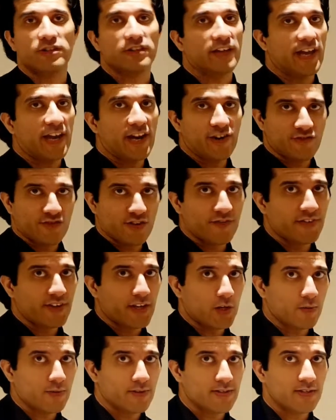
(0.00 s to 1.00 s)

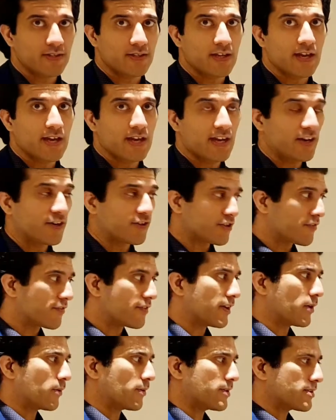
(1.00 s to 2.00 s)
intra-frequency and
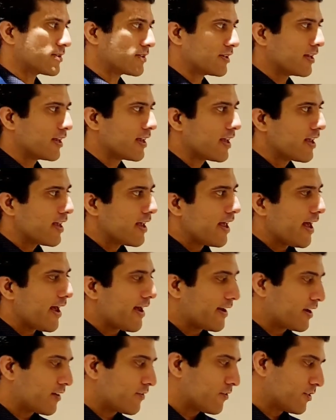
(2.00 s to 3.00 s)
inter-frequency,
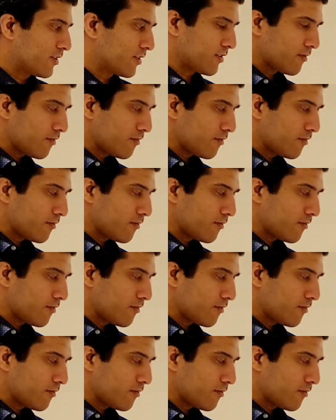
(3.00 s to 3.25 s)
and our